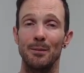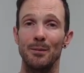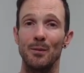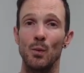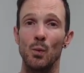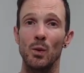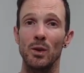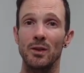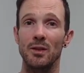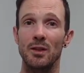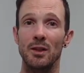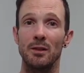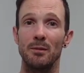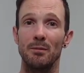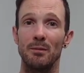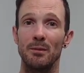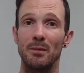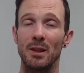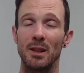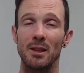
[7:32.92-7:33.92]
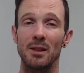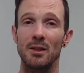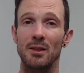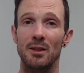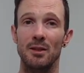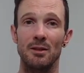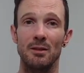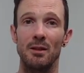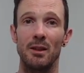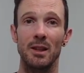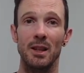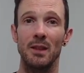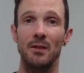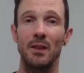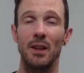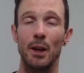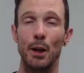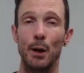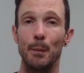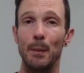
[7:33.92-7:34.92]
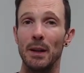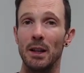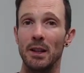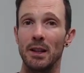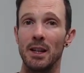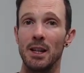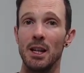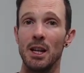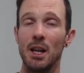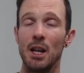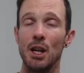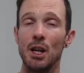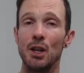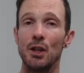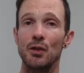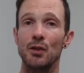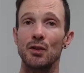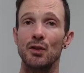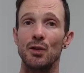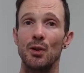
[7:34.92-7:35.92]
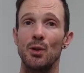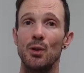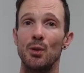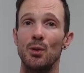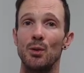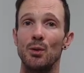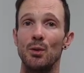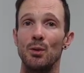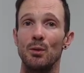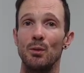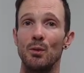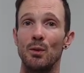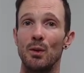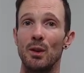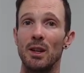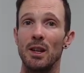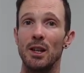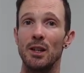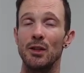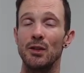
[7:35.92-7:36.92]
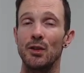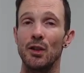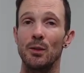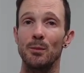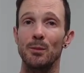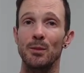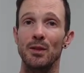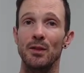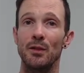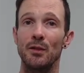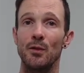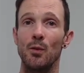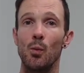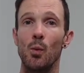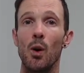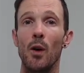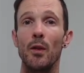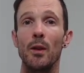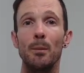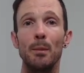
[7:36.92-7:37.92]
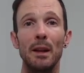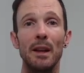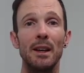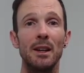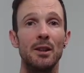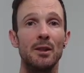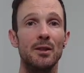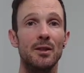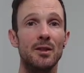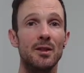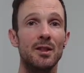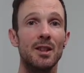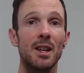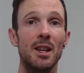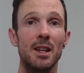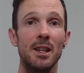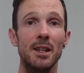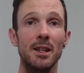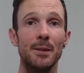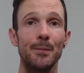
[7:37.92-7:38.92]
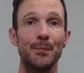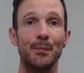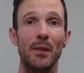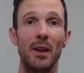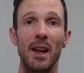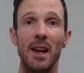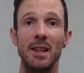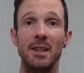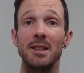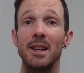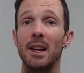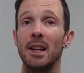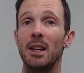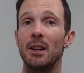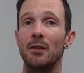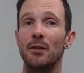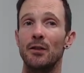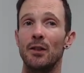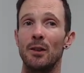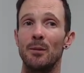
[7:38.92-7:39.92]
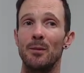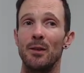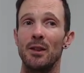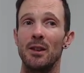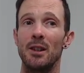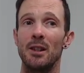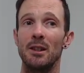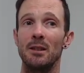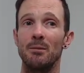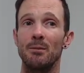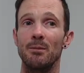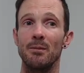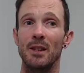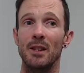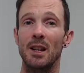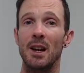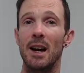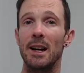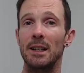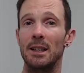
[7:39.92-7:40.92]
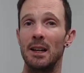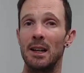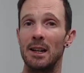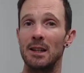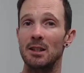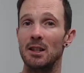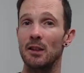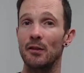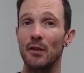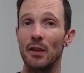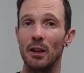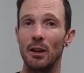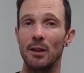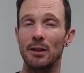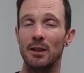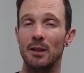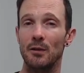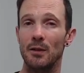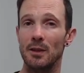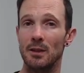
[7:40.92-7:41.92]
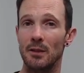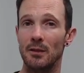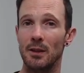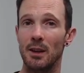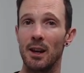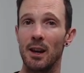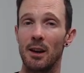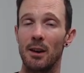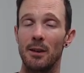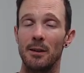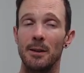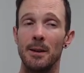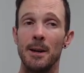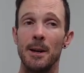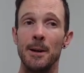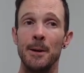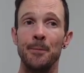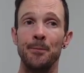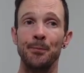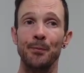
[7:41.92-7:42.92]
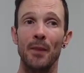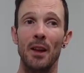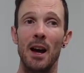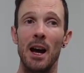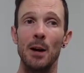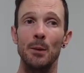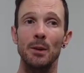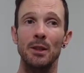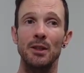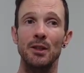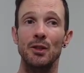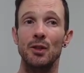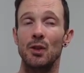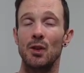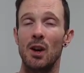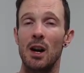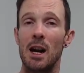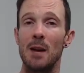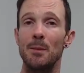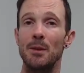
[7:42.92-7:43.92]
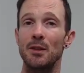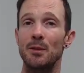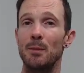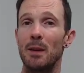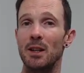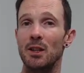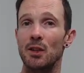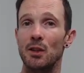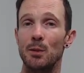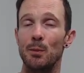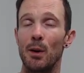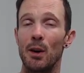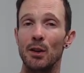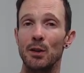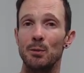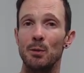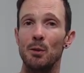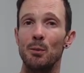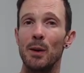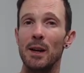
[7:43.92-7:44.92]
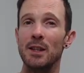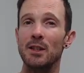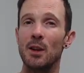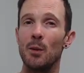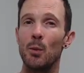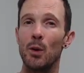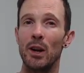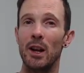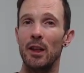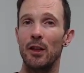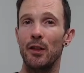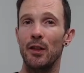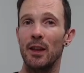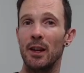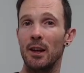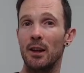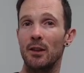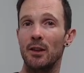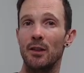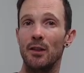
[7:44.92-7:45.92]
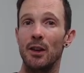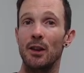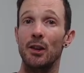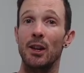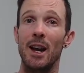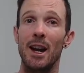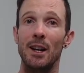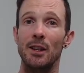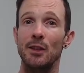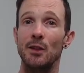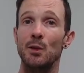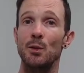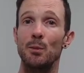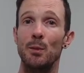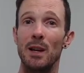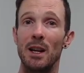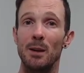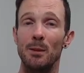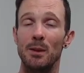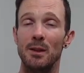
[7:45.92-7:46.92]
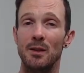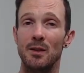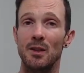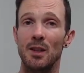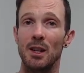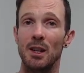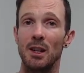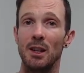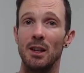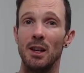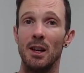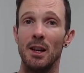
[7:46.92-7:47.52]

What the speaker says: wisdom is not even an ability. So in terms of what the players see, and taking from the guidelines, the philosophies of Cairn, I would describe as much as possible based on what I think their characters would be able to see